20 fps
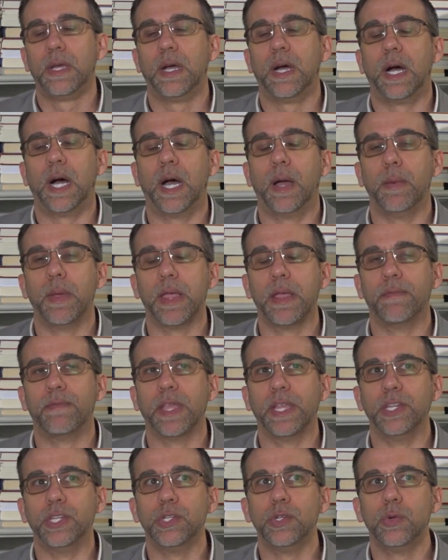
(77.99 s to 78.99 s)
um, if
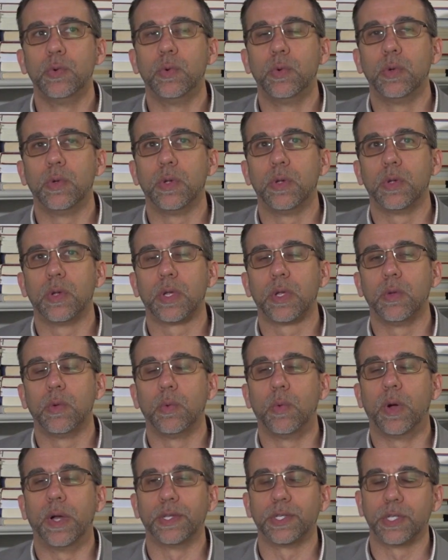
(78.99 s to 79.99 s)
they do
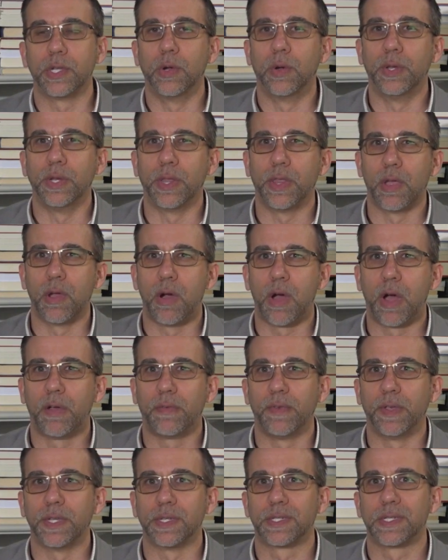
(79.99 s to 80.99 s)
want to go into the
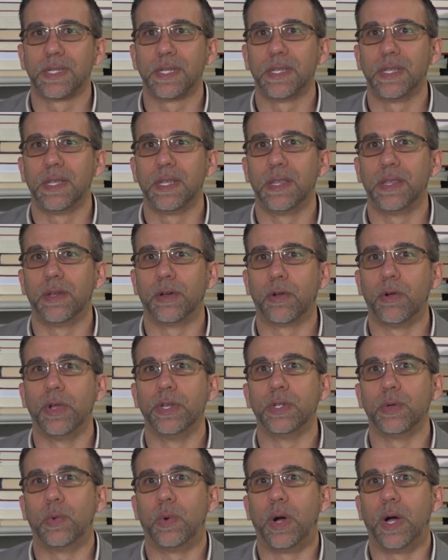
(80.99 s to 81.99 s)
office, they're going
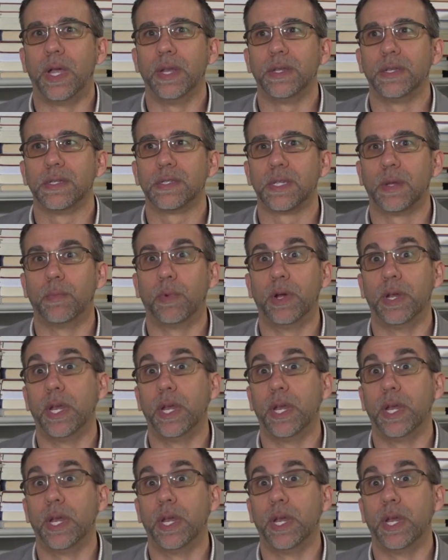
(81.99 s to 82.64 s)
to want somewhere